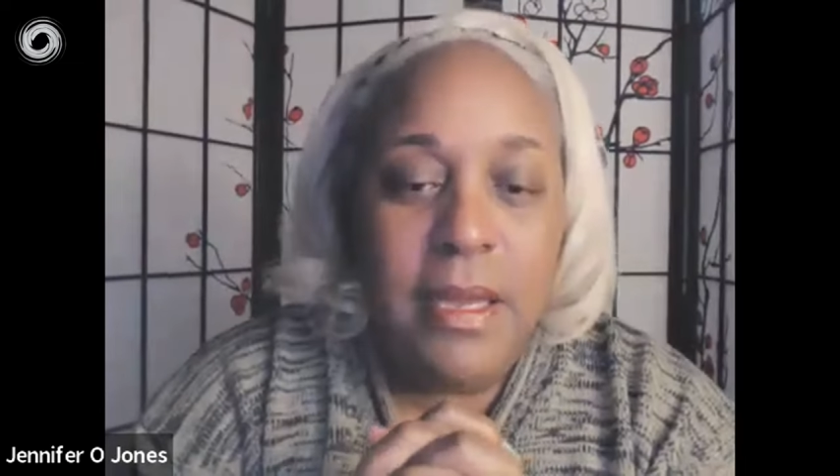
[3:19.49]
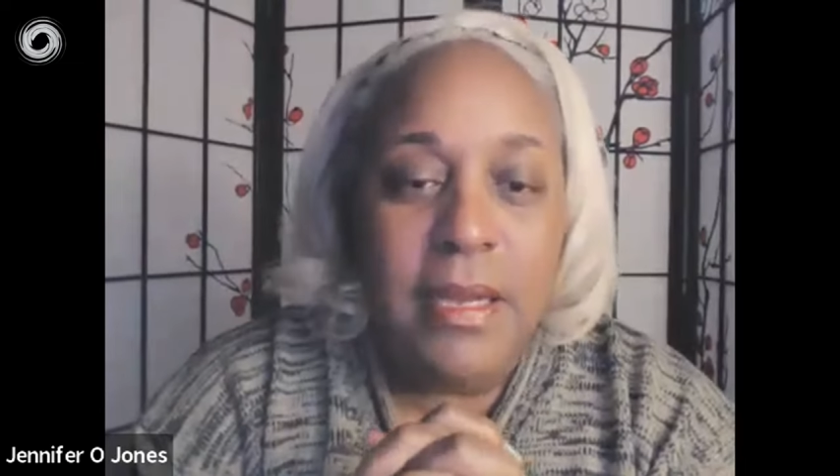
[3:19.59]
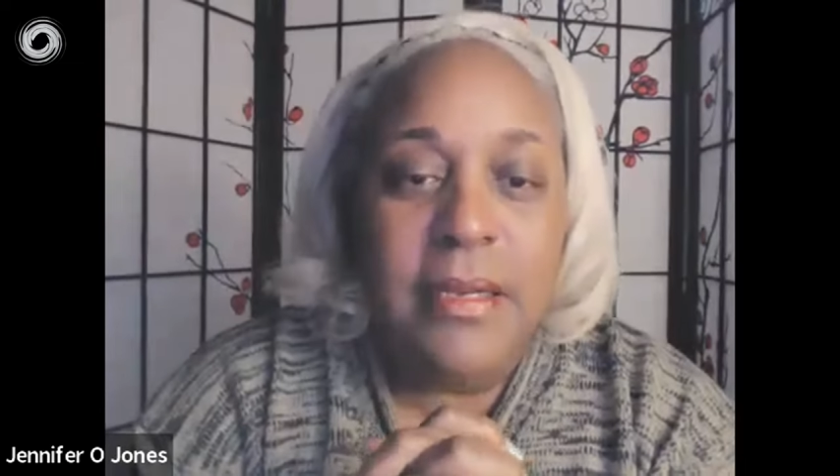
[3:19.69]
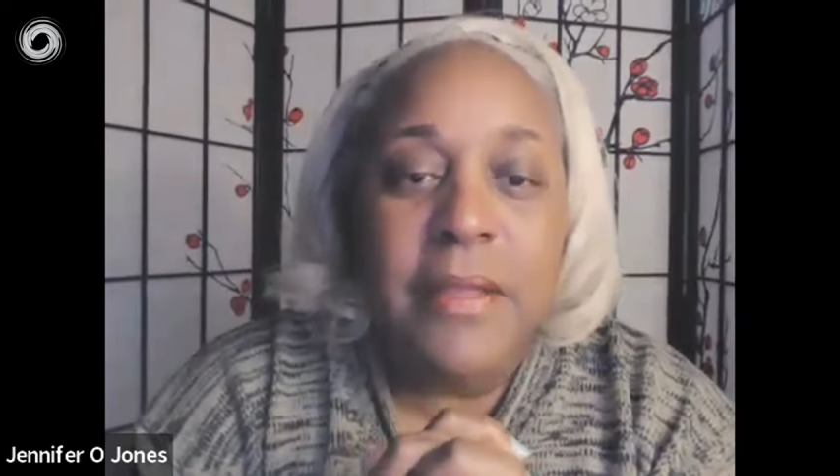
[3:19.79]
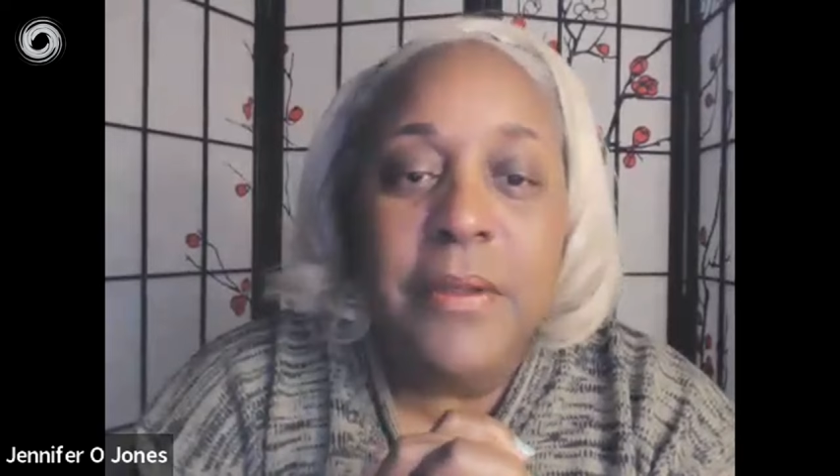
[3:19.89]

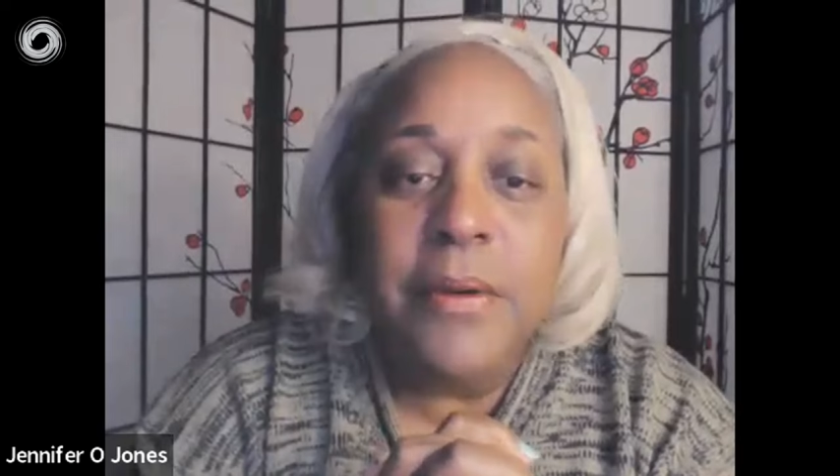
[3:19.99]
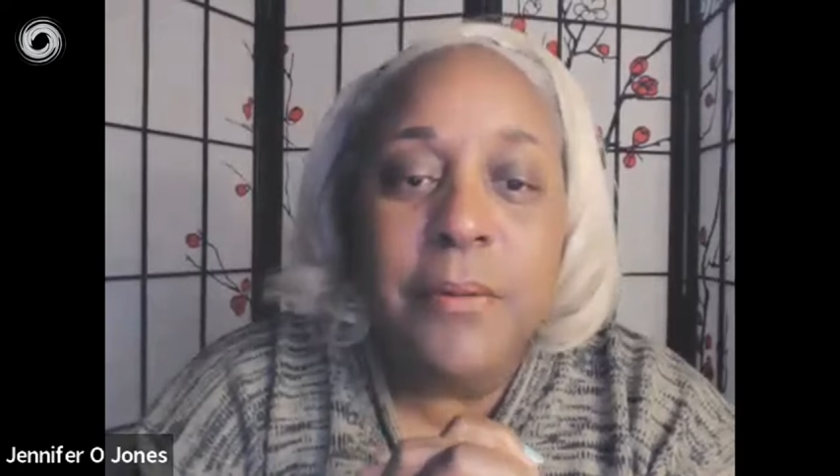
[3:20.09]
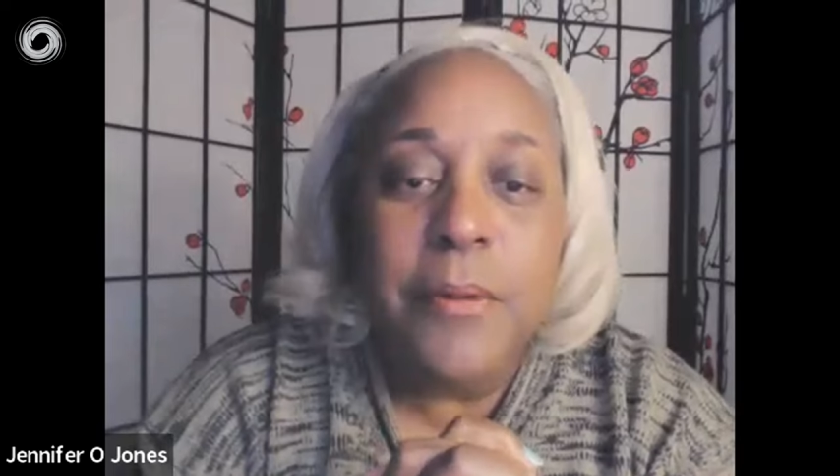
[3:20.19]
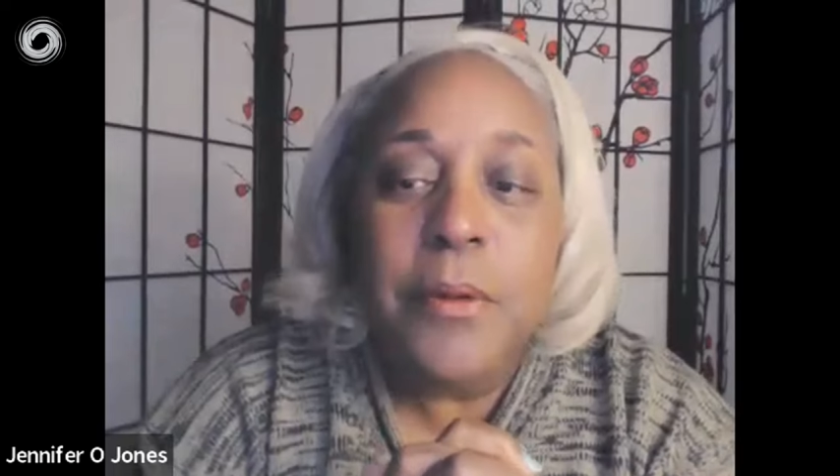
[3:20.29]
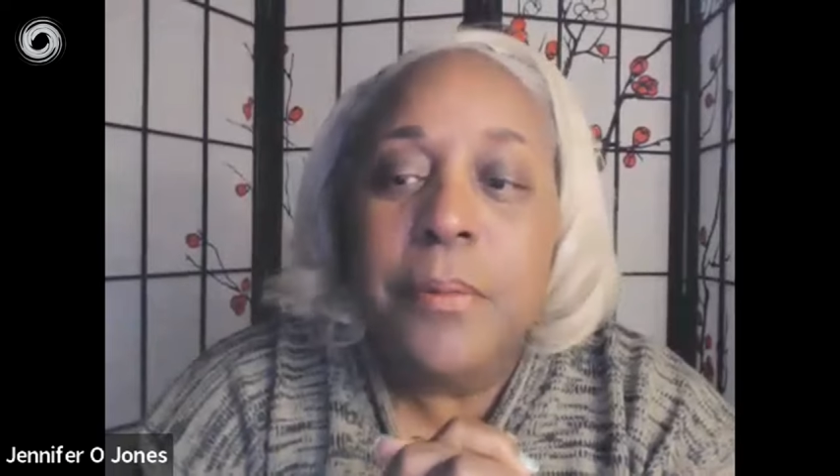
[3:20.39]
another
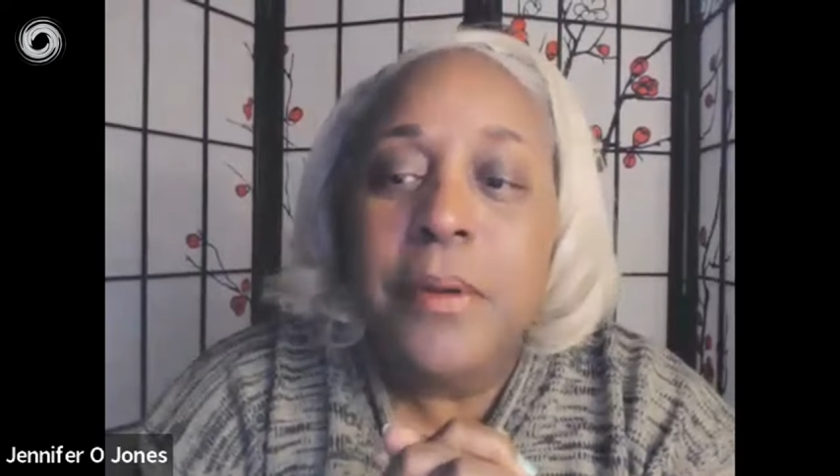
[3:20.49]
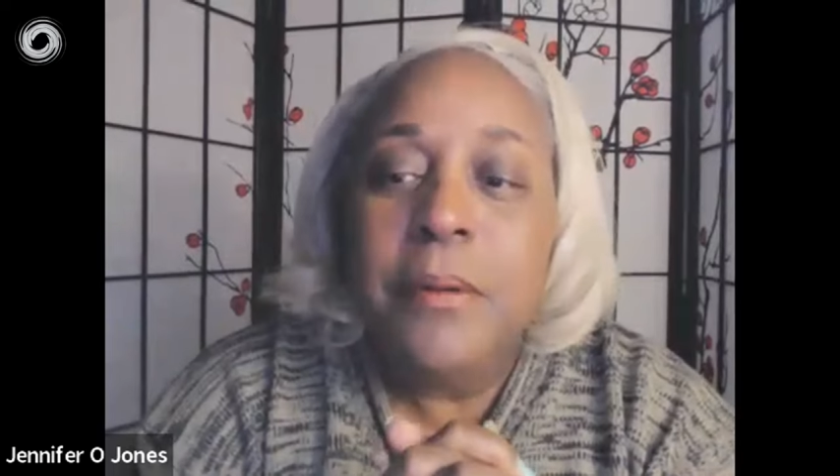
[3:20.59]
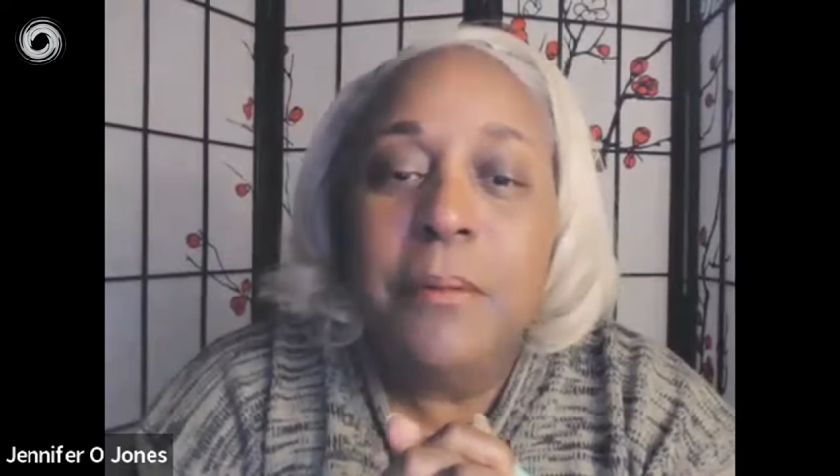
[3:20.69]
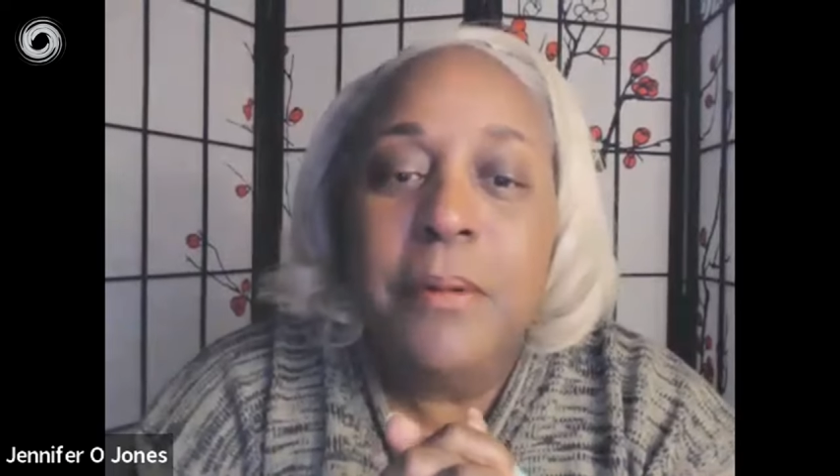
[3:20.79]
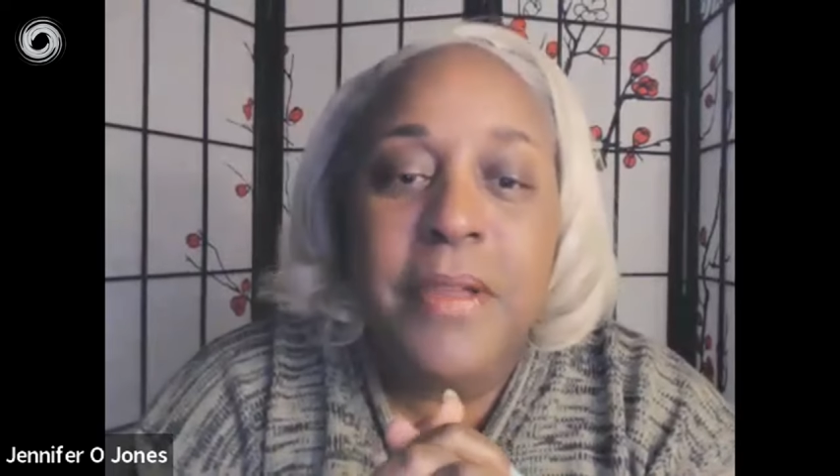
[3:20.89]
group
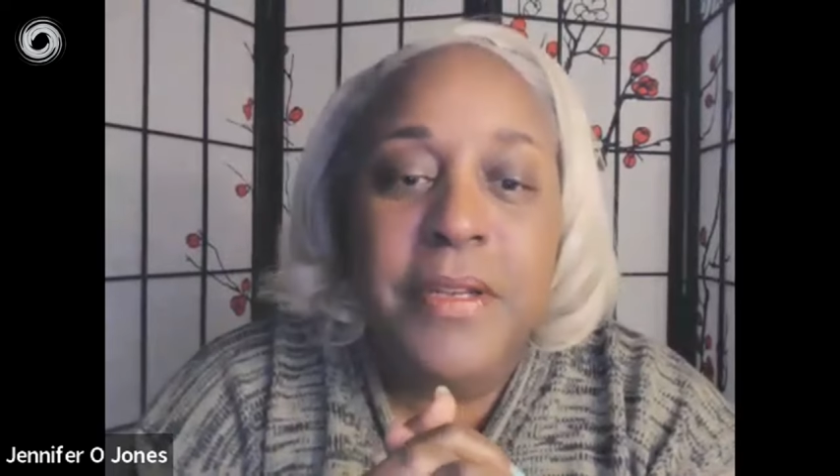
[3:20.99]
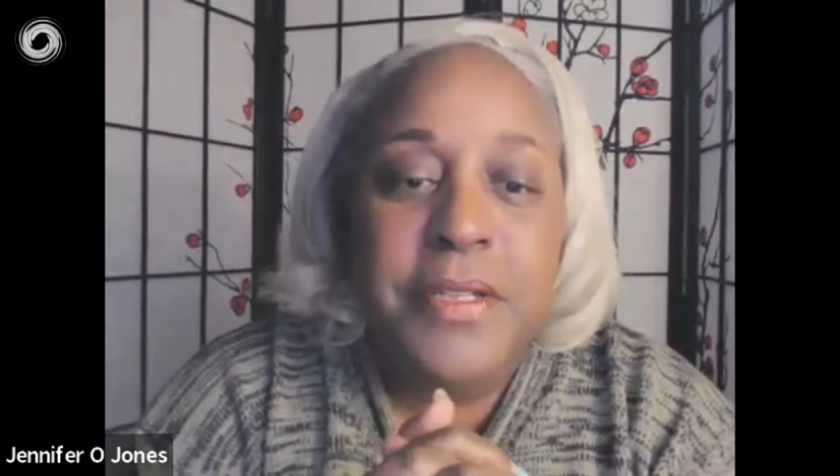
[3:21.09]
where their